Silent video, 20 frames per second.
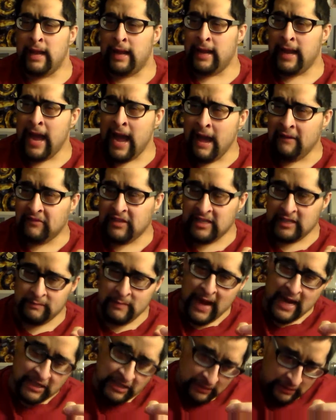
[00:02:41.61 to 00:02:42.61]
Like, half these
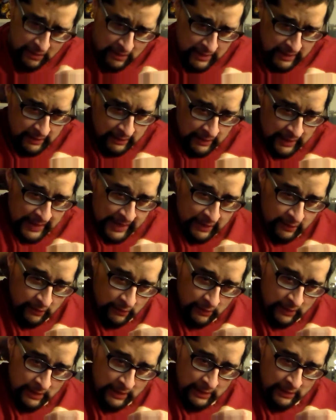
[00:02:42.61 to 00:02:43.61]
matches on here, like,
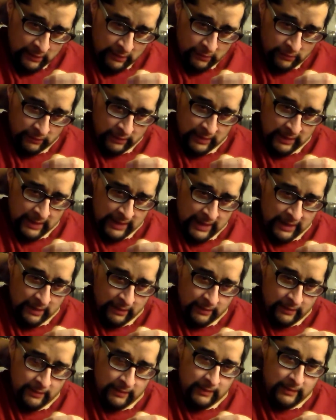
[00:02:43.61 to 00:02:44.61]
oh,
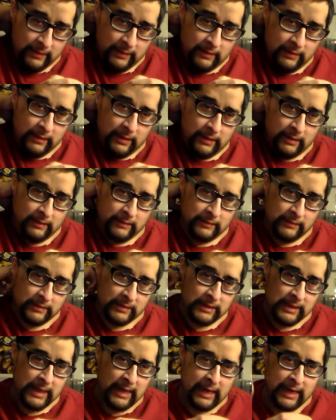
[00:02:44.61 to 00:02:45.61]
God.
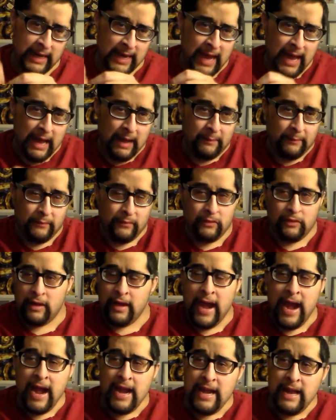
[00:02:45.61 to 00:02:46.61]
It's like, yeah,
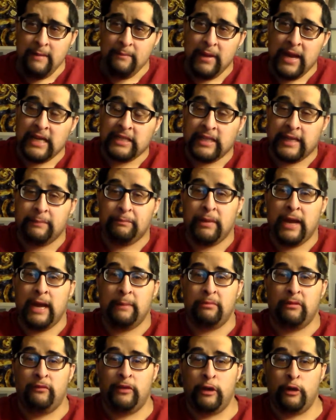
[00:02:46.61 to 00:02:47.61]
any basic
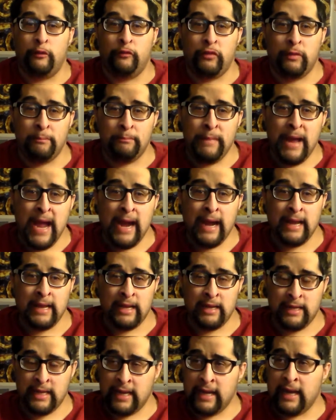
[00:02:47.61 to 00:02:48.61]
pay-per-view from back
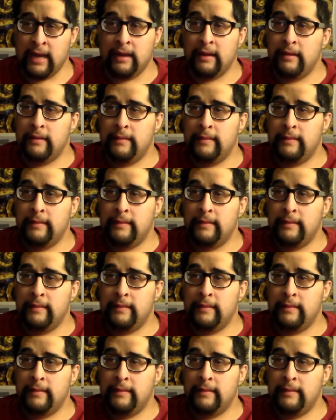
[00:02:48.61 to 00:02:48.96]
in the day.